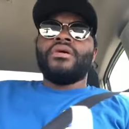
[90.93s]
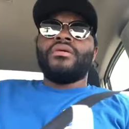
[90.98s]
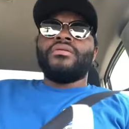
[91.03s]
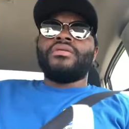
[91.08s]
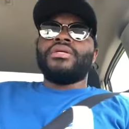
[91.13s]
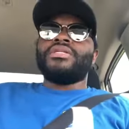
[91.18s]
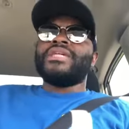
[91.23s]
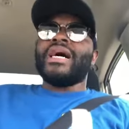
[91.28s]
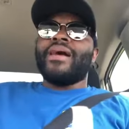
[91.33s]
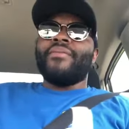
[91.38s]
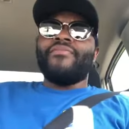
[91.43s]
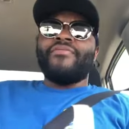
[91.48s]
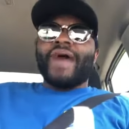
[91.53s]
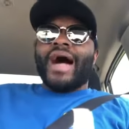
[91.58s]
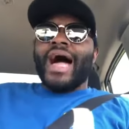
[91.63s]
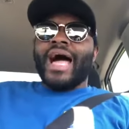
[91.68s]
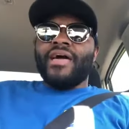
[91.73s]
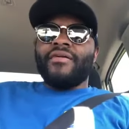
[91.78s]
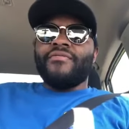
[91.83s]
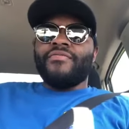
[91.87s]
the top
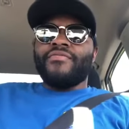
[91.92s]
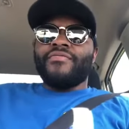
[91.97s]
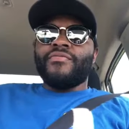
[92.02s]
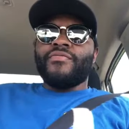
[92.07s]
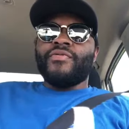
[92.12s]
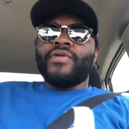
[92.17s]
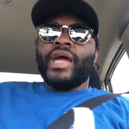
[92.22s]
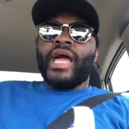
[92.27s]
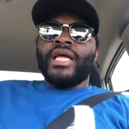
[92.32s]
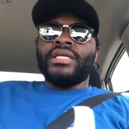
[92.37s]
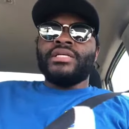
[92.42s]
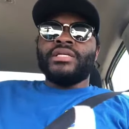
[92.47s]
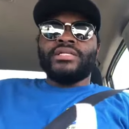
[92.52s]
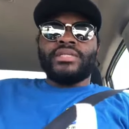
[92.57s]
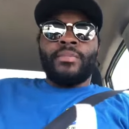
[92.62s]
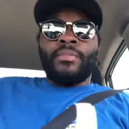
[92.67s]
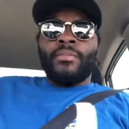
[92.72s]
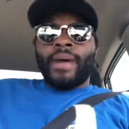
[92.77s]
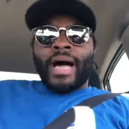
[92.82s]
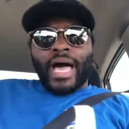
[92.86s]
five free agents
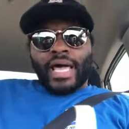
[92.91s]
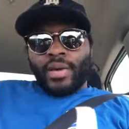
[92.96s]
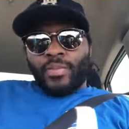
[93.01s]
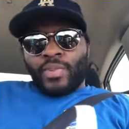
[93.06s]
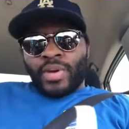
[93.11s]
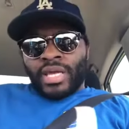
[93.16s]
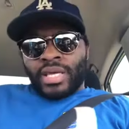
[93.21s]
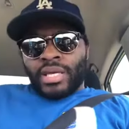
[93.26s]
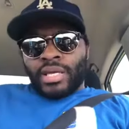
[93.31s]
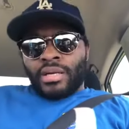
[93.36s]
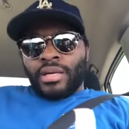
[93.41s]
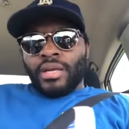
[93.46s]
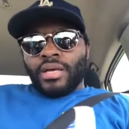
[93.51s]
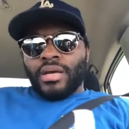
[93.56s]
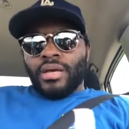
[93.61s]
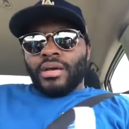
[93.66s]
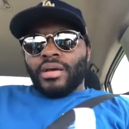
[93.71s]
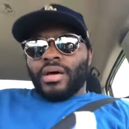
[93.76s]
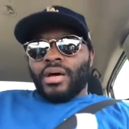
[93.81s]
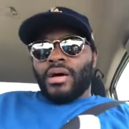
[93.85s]
in my opinion
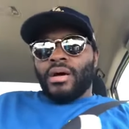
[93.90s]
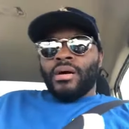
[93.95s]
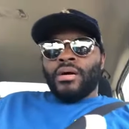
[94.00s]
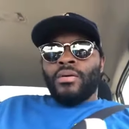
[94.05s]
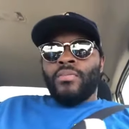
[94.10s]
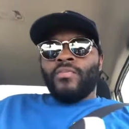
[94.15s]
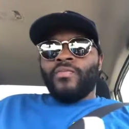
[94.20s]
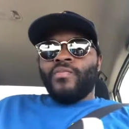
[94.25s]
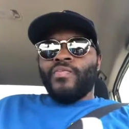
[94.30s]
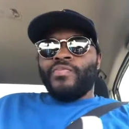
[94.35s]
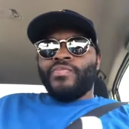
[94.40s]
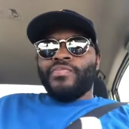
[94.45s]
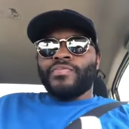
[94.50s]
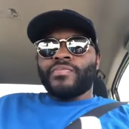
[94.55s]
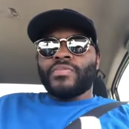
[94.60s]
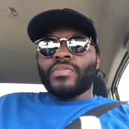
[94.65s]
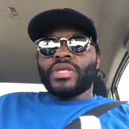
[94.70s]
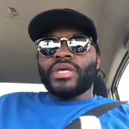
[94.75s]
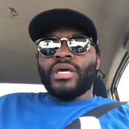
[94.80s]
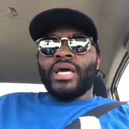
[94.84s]
um,
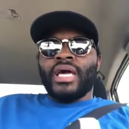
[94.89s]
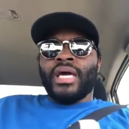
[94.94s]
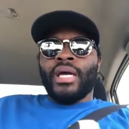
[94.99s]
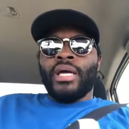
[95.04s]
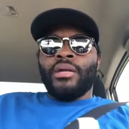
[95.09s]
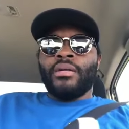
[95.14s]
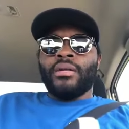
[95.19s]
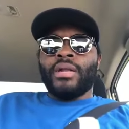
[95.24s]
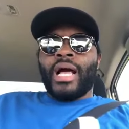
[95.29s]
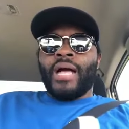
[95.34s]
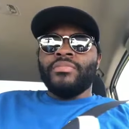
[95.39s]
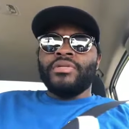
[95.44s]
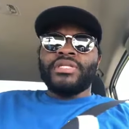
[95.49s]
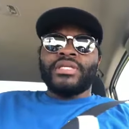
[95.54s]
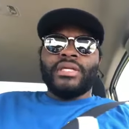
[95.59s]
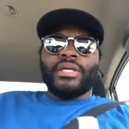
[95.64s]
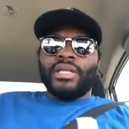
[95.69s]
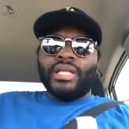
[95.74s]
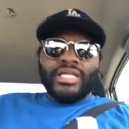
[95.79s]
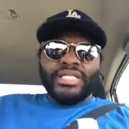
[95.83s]
and i'm just
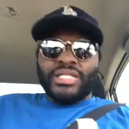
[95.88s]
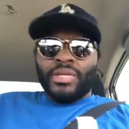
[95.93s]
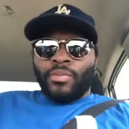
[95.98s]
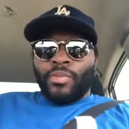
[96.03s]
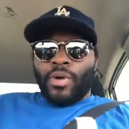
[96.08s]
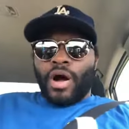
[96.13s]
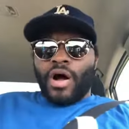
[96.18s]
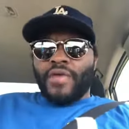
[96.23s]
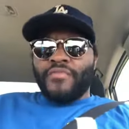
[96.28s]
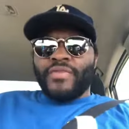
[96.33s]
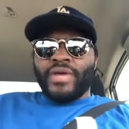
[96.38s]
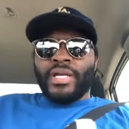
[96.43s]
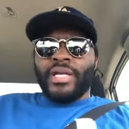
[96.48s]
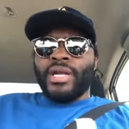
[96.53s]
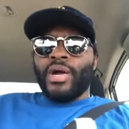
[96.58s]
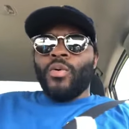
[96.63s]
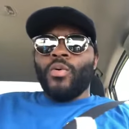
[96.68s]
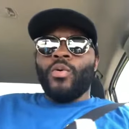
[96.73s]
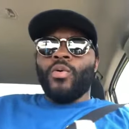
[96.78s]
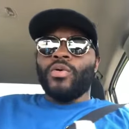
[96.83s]
gonna list them off in
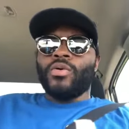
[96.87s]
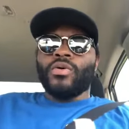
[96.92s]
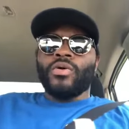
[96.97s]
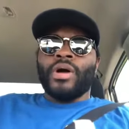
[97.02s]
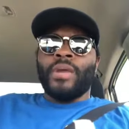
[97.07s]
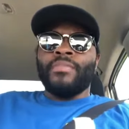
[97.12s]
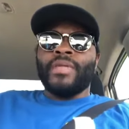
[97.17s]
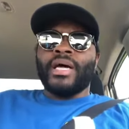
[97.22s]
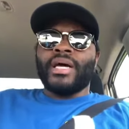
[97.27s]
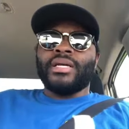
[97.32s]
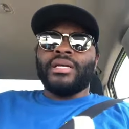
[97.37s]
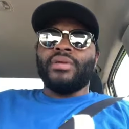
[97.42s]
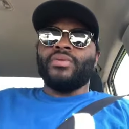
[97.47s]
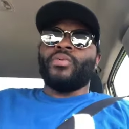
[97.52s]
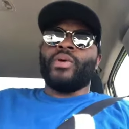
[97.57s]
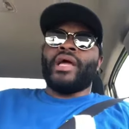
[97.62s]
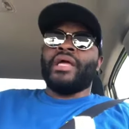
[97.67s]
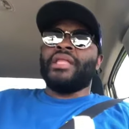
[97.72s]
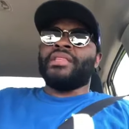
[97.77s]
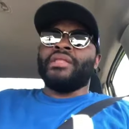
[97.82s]
no order i'm not gonna
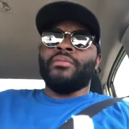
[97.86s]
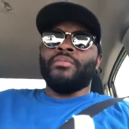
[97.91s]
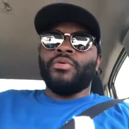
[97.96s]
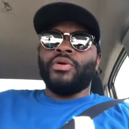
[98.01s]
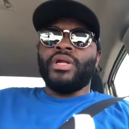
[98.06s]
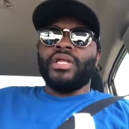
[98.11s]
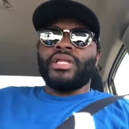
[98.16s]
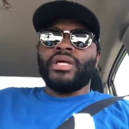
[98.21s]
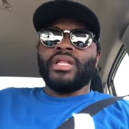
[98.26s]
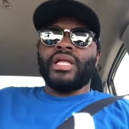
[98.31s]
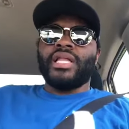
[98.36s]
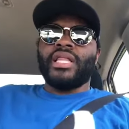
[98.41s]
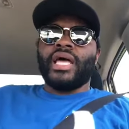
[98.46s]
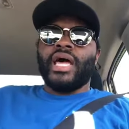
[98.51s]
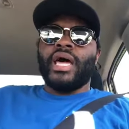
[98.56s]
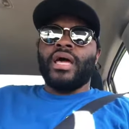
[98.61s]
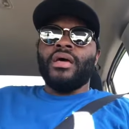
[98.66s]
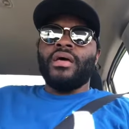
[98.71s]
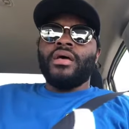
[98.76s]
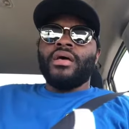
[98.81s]
rank them or anything like
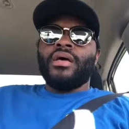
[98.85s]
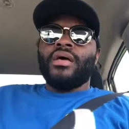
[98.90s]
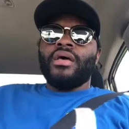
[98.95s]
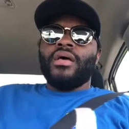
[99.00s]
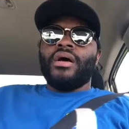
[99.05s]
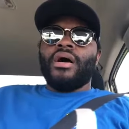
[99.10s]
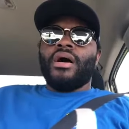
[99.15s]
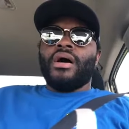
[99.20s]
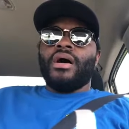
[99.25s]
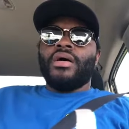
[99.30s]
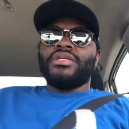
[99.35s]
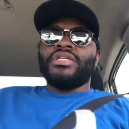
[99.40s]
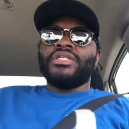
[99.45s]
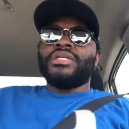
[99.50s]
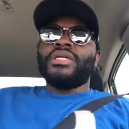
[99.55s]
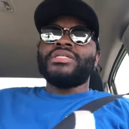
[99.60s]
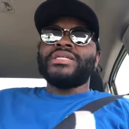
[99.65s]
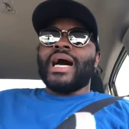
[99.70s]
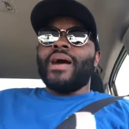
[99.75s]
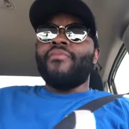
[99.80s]
that uh, just
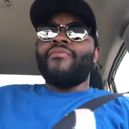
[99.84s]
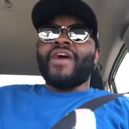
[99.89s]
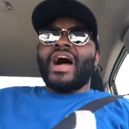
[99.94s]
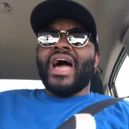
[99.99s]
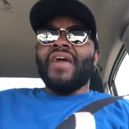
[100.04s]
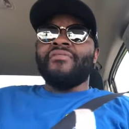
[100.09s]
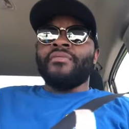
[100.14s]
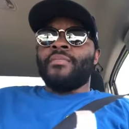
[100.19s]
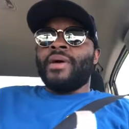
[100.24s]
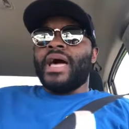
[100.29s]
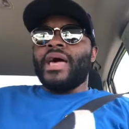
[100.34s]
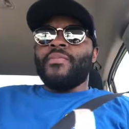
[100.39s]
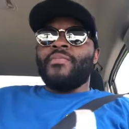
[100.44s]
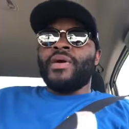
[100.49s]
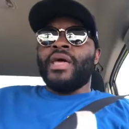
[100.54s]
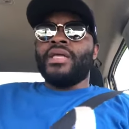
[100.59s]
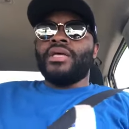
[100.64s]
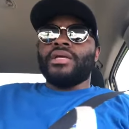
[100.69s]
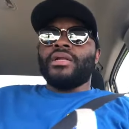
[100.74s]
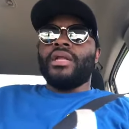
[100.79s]
the top five in my
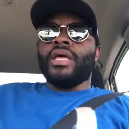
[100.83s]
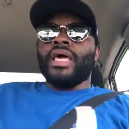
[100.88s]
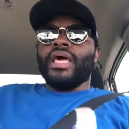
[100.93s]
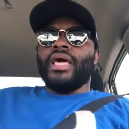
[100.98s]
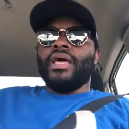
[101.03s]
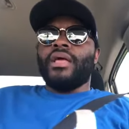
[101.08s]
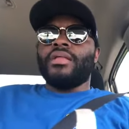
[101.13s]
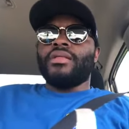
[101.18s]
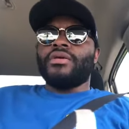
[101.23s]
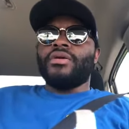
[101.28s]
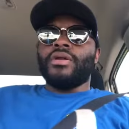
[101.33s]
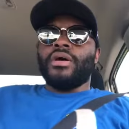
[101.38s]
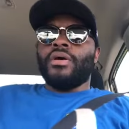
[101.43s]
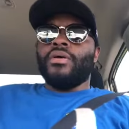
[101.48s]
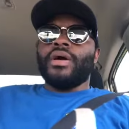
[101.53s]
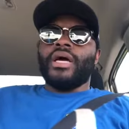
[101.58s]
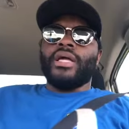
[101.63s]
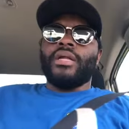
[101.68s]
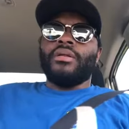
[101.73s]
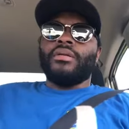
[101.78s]
opinion and you know
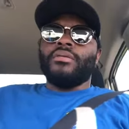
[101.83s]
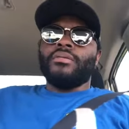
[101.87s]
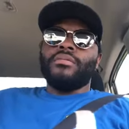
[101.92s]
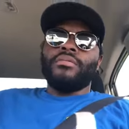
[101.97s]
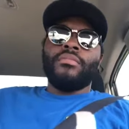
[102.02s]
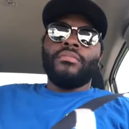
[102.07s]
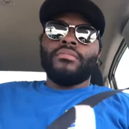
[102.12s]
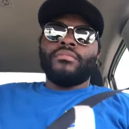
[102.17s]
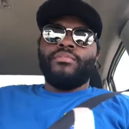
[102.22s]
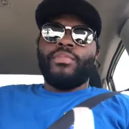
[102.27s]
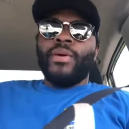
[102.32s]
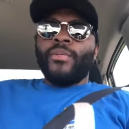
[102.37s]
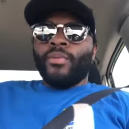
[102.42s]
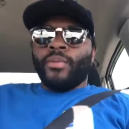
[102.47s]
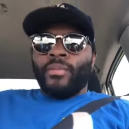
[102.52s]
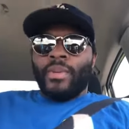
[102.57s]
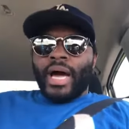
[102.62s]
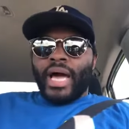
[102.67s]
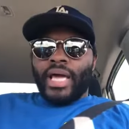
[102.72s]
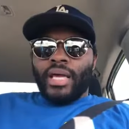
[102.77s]
and people
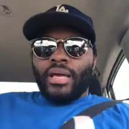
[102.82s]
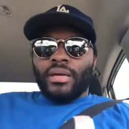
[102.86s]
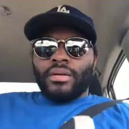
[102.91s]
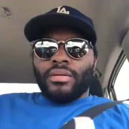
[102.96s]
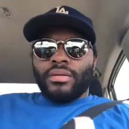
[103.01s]
might